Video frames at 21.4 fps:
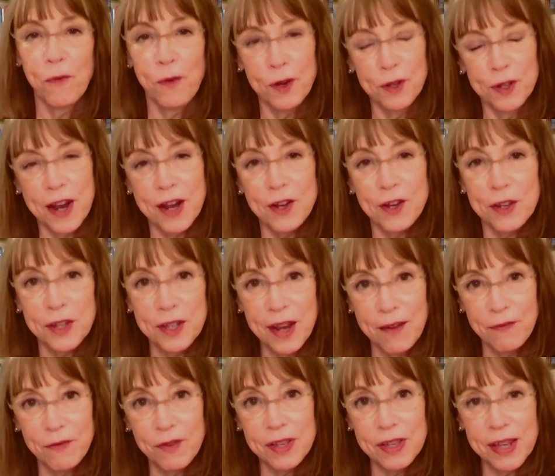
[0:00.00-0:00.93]
first, I just
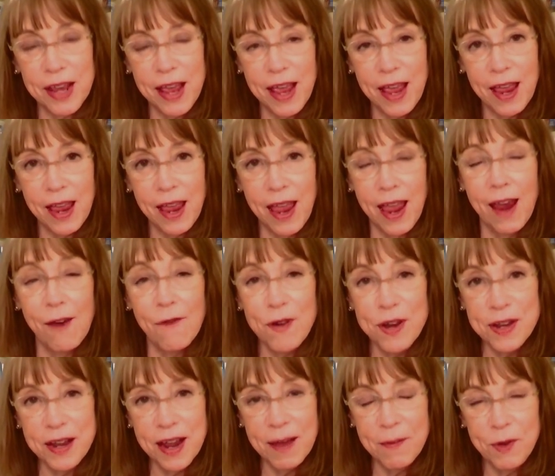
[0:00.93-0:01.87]
have to say,
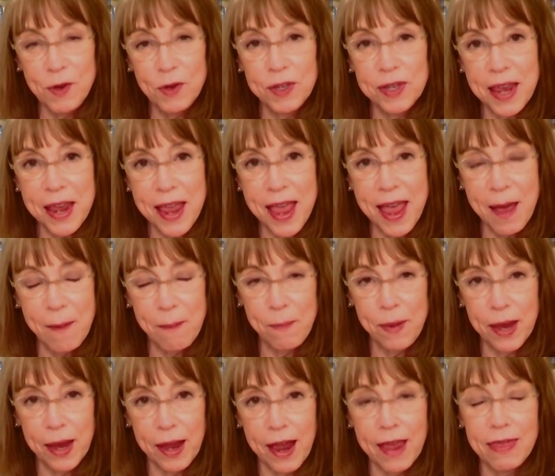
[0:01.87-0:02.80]
every time you say
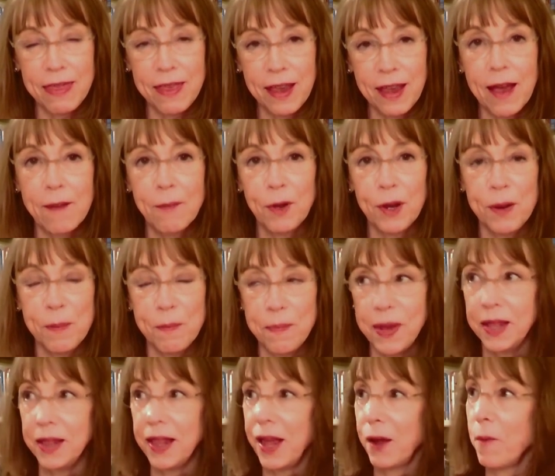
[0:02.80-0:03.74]
epic, I think I'm going to
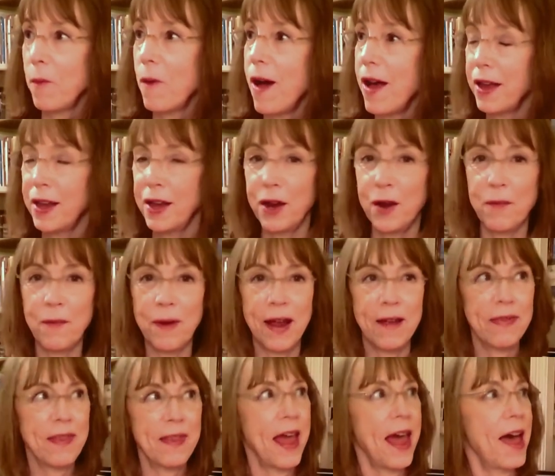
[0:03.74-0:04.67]
be like walking
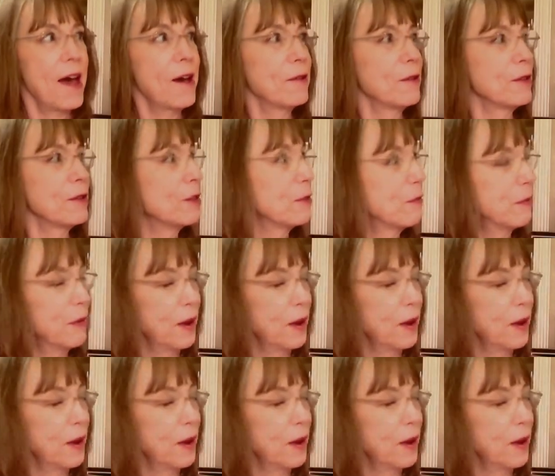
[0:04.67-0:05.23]
around the house